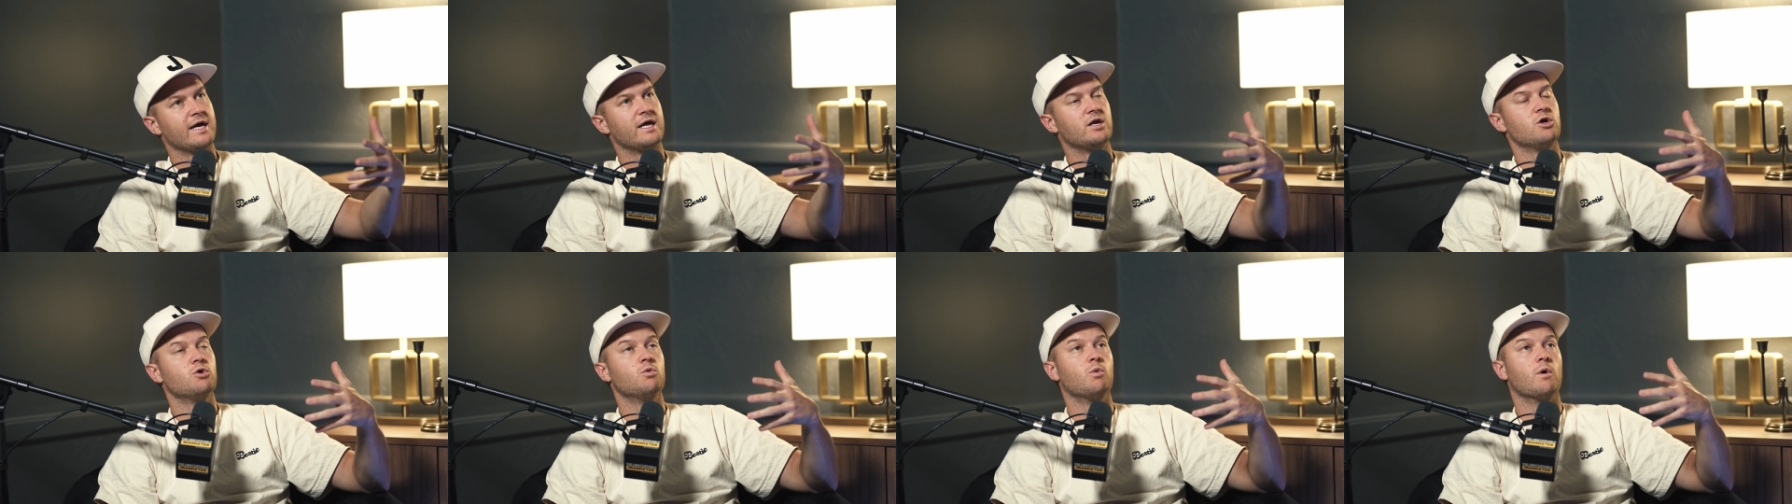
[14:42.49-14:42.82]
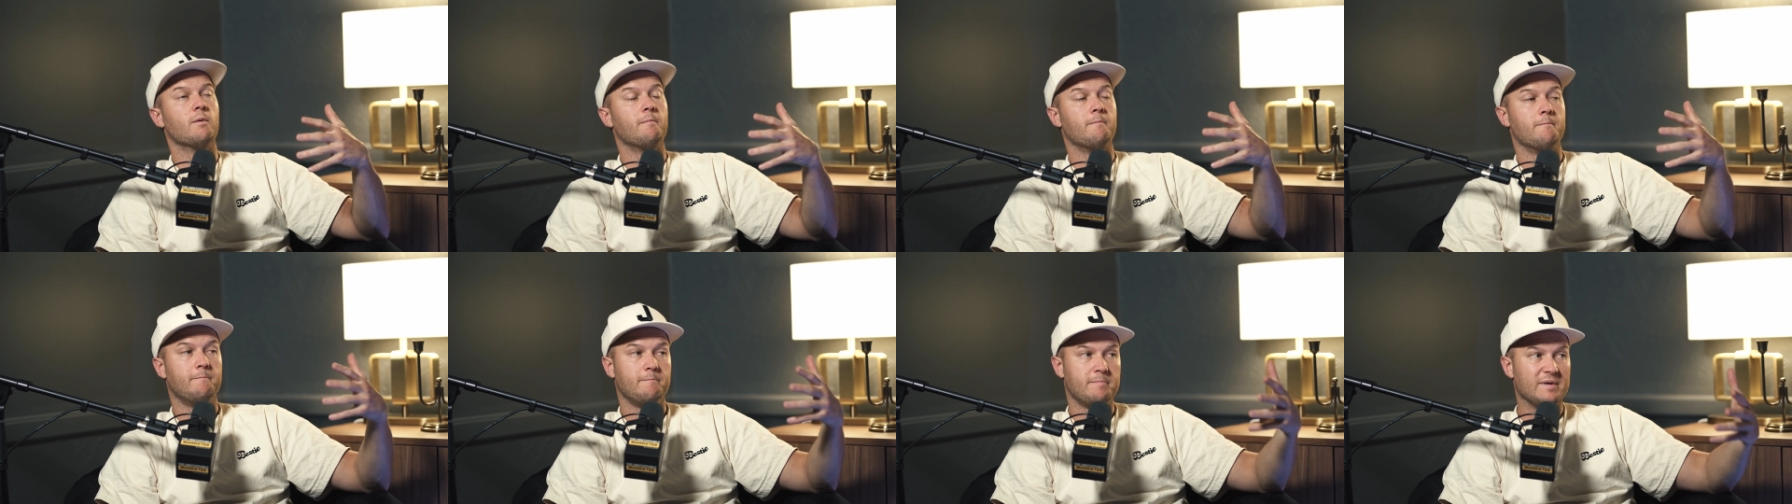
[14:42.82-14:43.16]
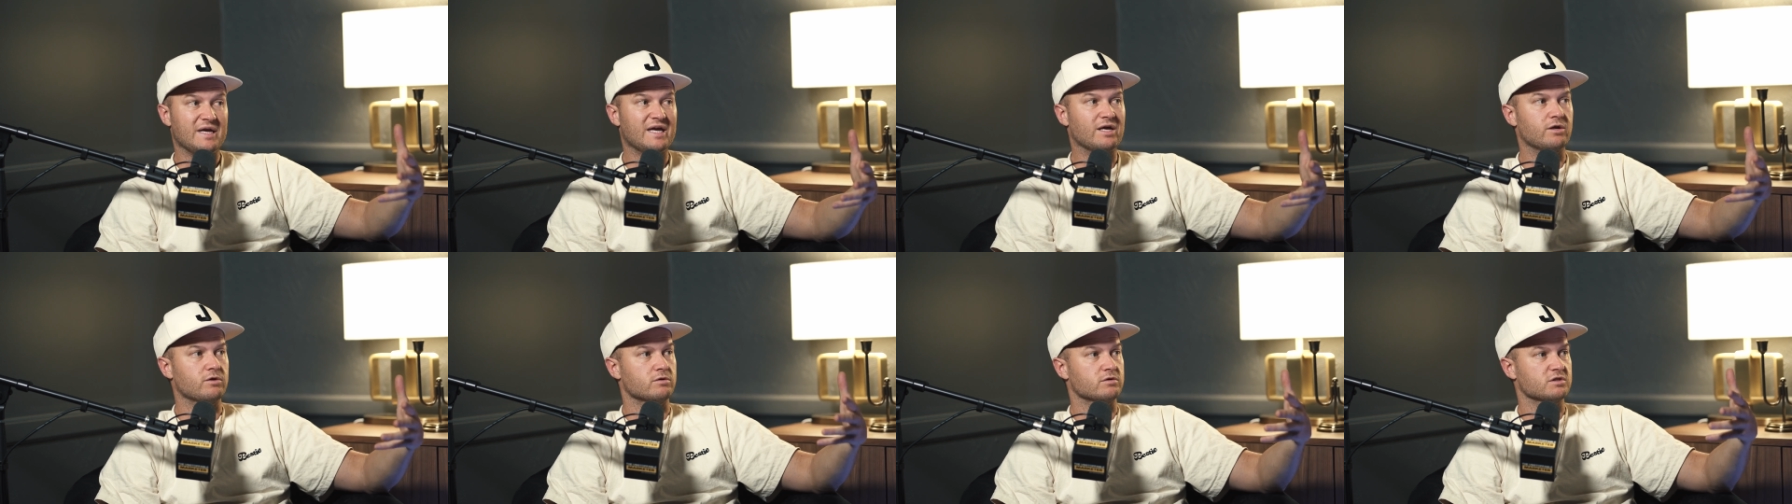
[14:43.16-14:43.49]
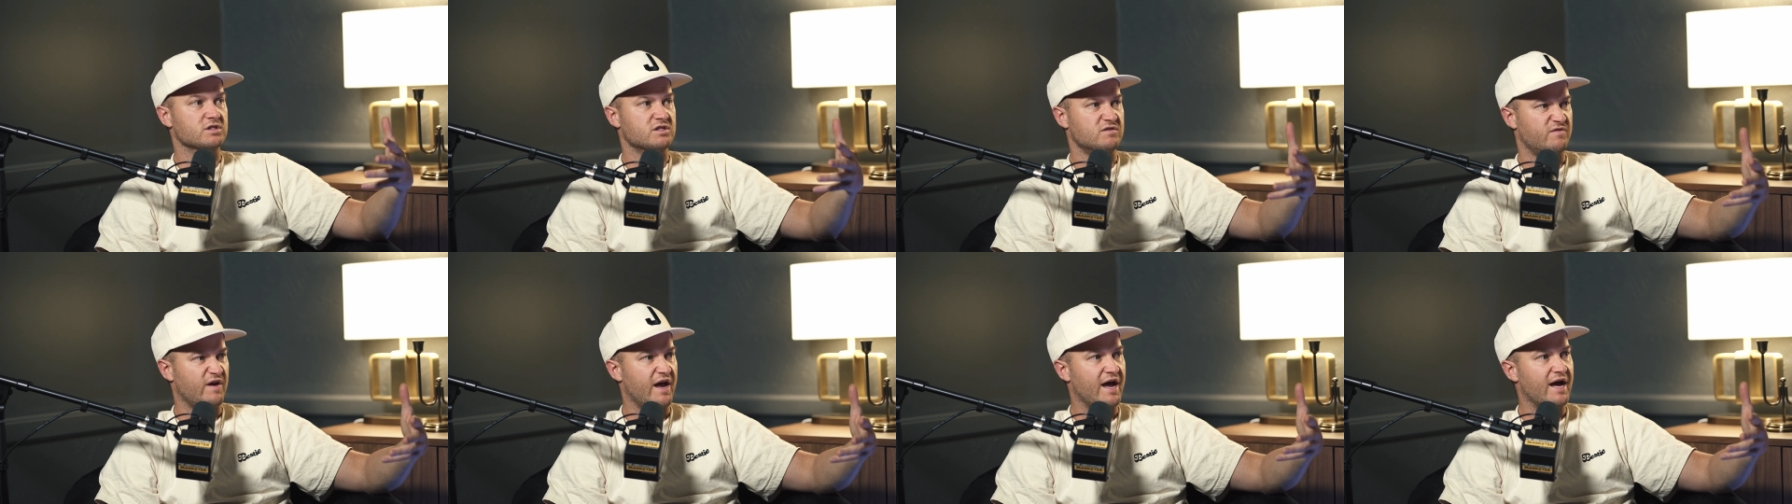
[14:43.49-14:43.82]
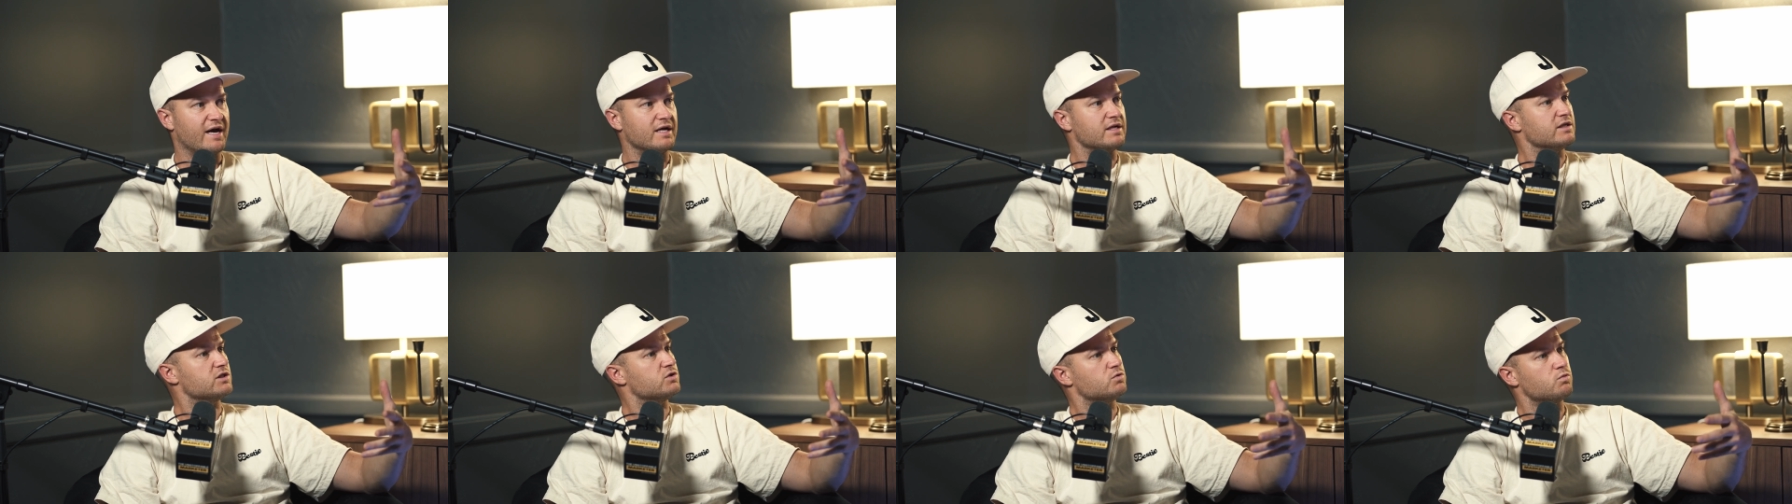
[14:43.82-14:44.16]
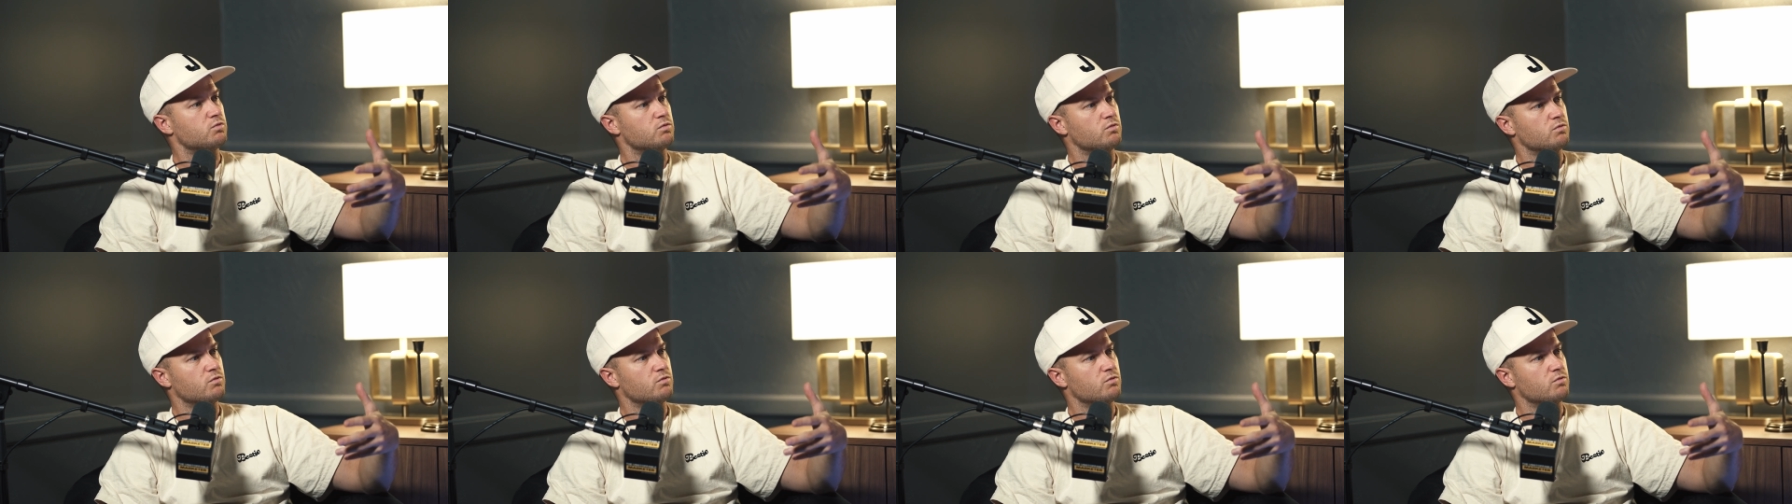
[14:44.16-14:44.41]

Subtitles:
and who were Beatles fans,